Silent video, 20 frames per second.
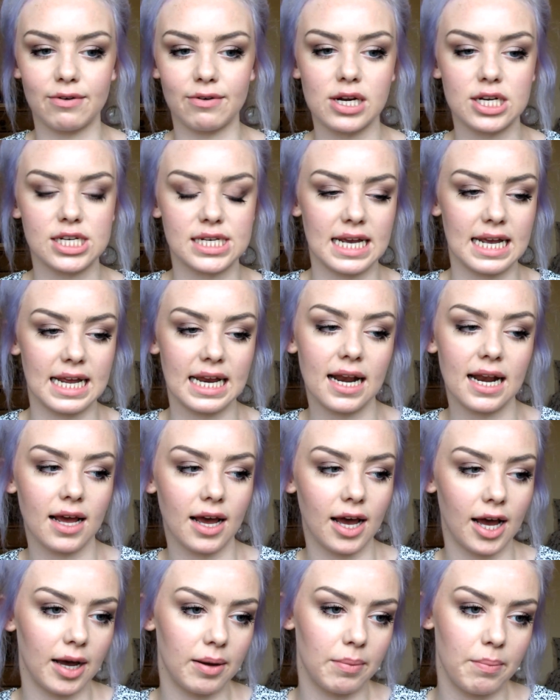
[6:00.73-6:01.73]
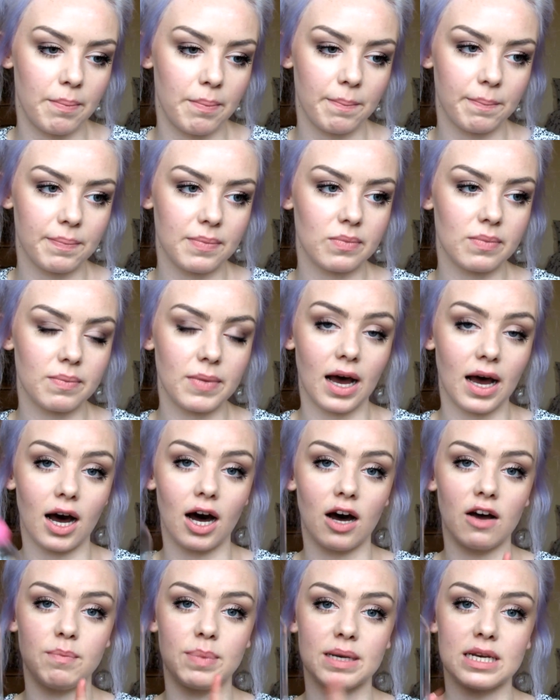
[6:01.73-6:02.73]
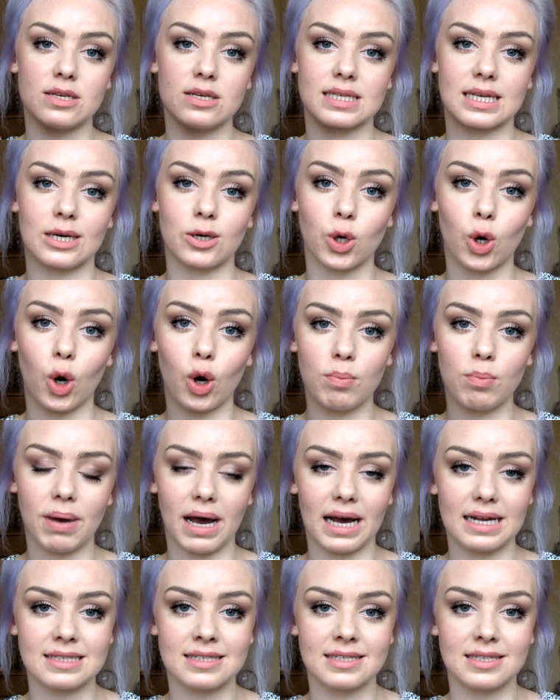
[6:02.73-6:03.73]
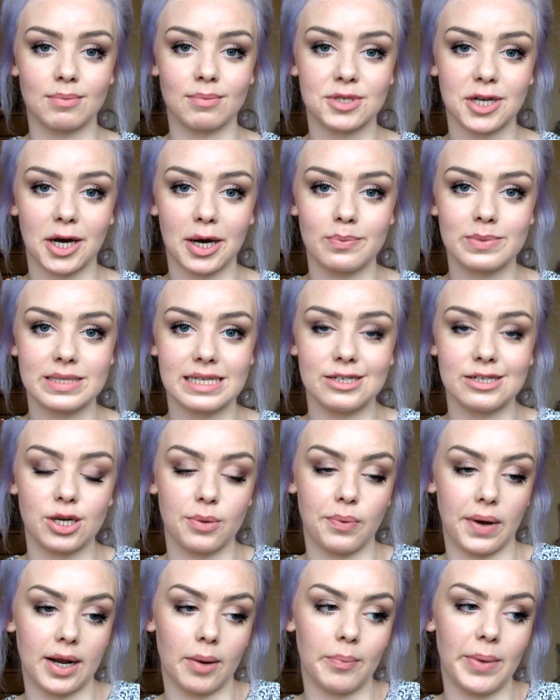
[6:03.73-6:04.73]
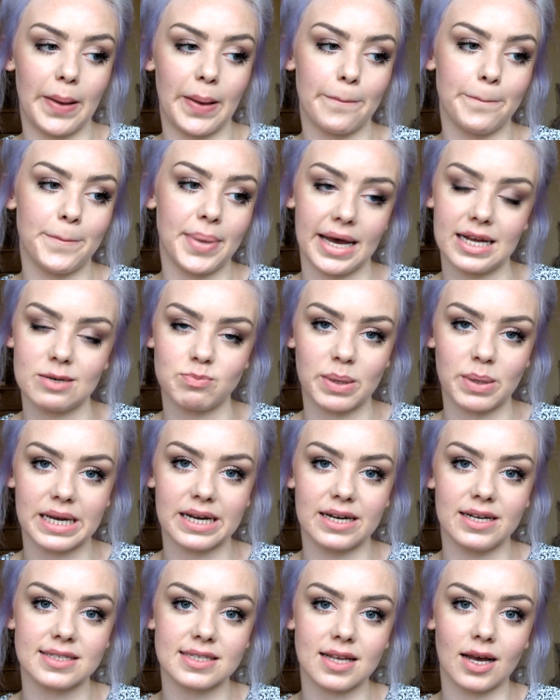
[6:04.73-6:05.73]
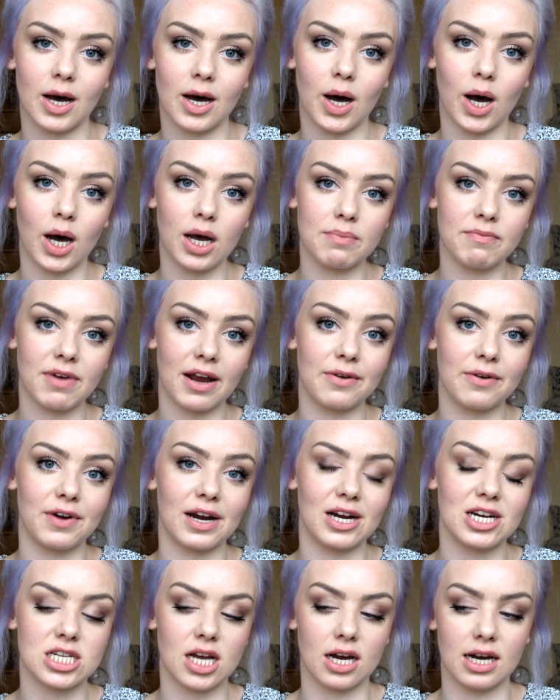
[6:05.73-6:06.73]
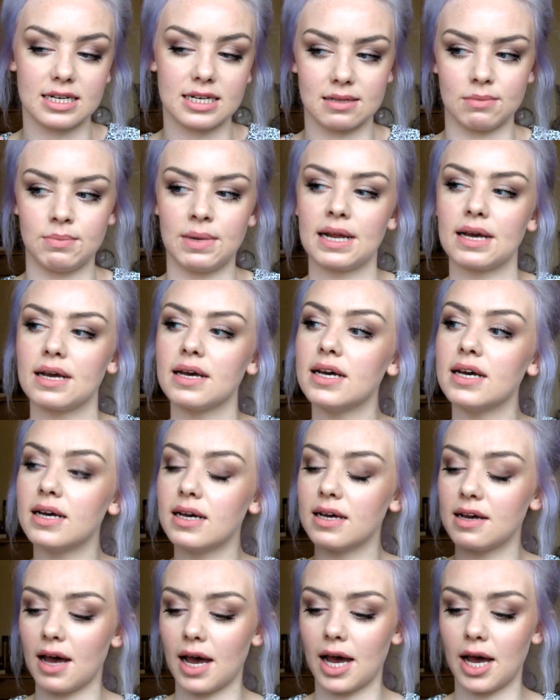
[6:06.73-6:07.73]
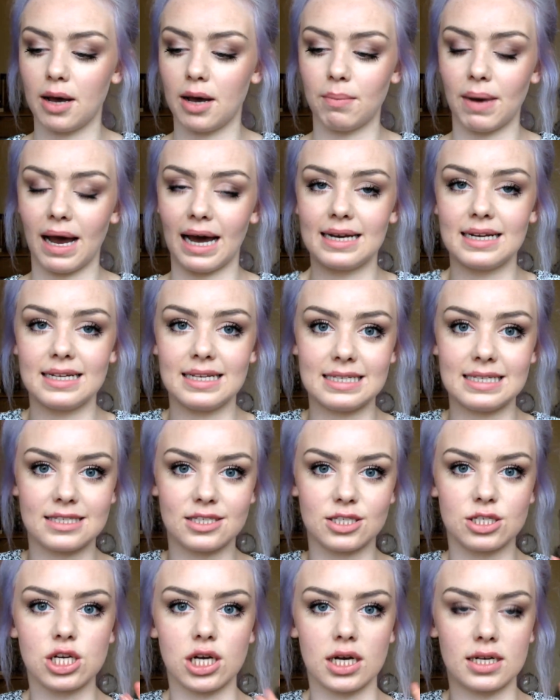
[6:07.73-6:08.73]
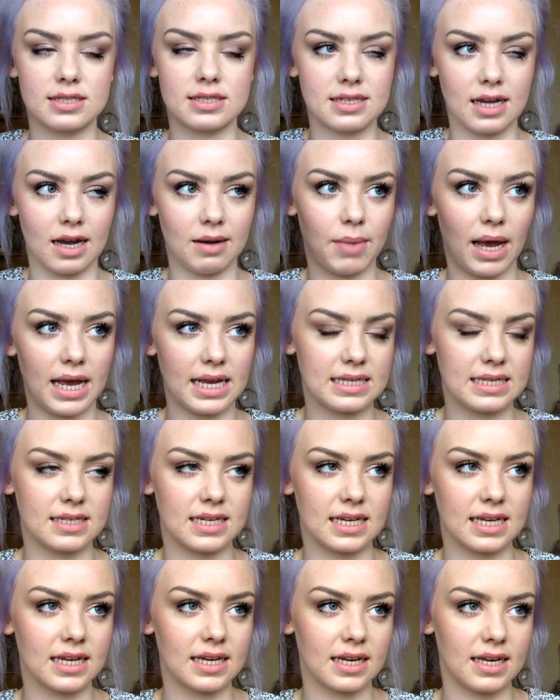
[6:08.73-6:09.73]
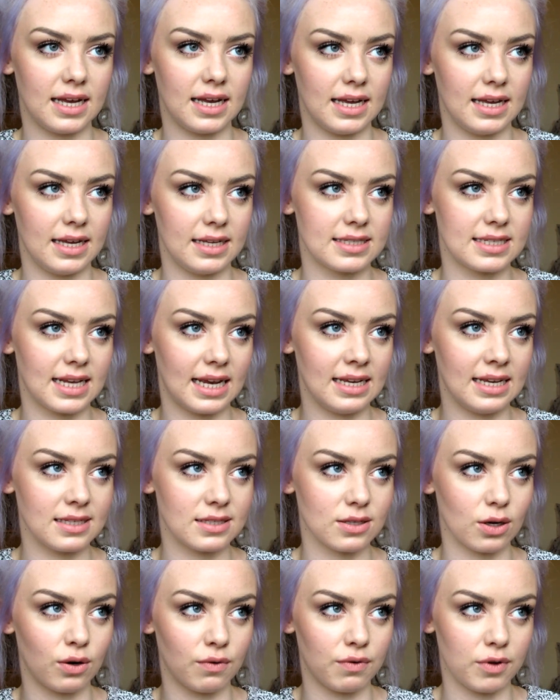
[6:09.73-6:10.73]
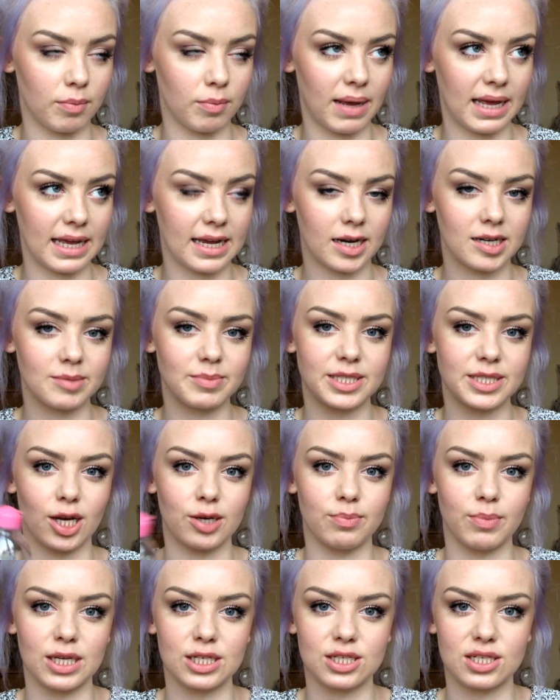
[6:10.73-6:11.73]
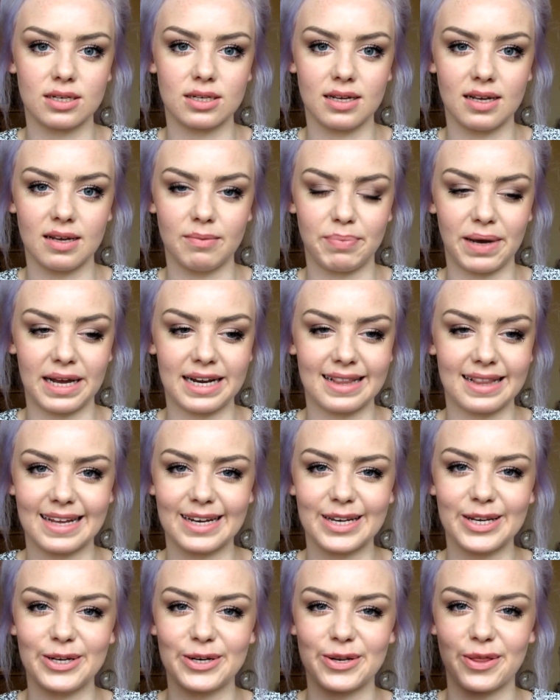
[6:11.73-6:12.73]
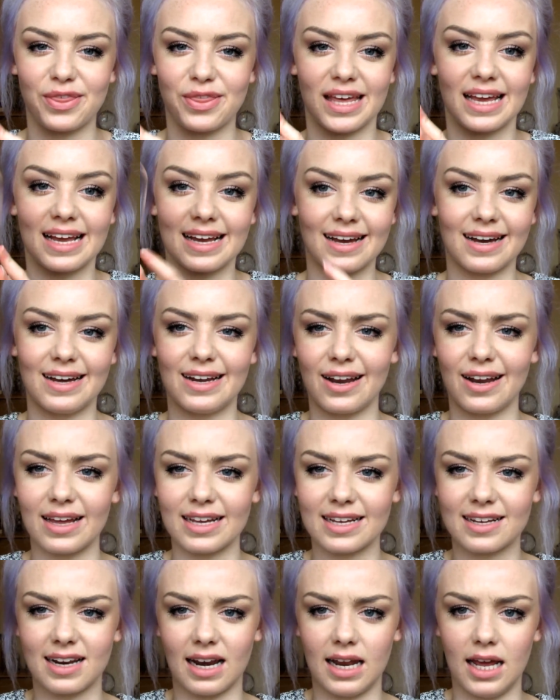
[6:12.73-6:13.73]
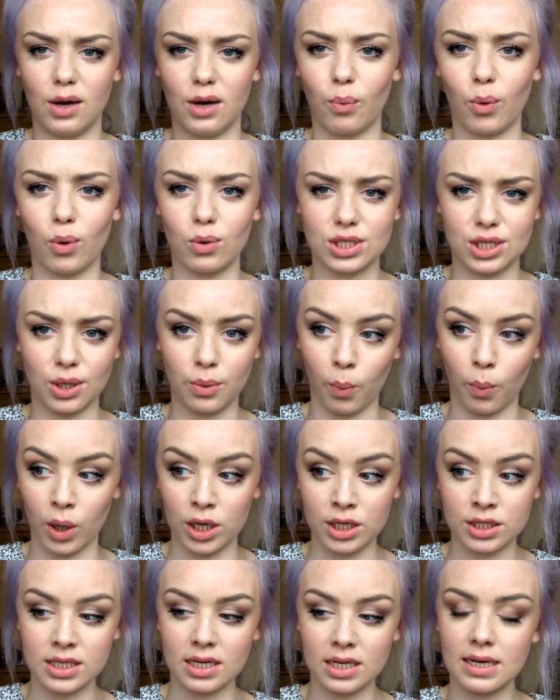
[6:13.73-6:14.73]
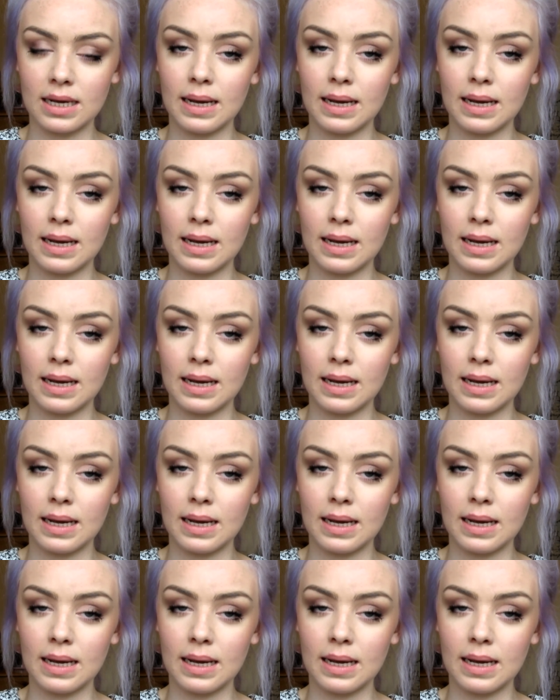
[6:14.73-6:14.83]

routine. I've been using it on cotton pads, sometimes literally when I'm in bed because I'm very tired at the minute. And it's just amazing. It takes off your makeup so much better than you'd think a like clear water would,